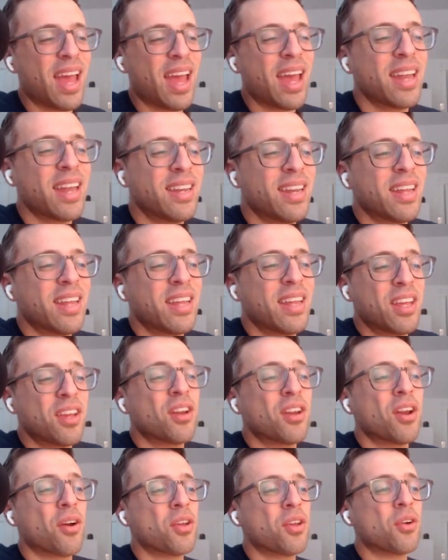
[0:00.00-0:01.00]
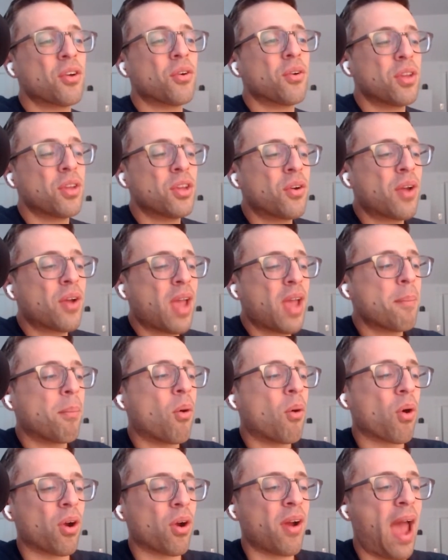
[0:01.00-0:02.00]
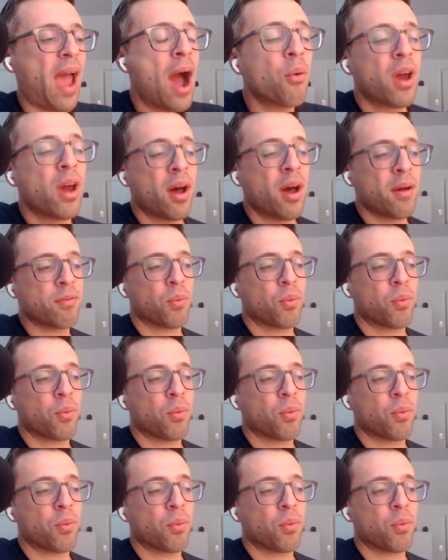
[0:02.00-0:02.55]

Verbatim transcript: and you know you'll you'll get more out of